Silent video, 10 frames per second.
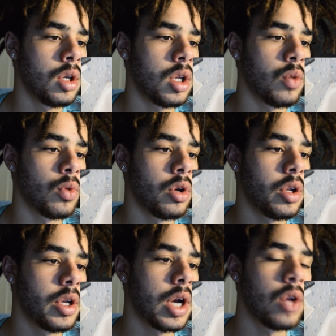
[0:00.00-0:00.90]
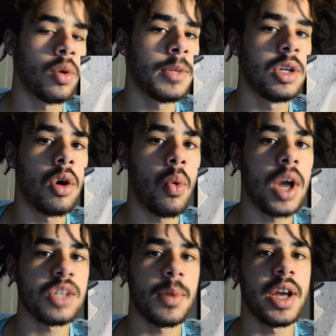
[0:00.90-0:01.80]
Getting real in there. I normally don't
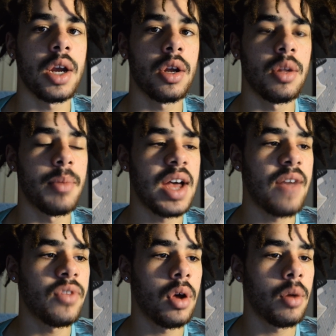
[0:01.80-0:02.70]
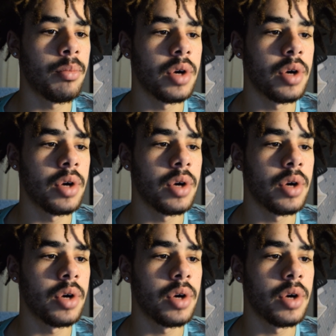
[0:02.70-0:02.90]
wash my hair in the bathtub,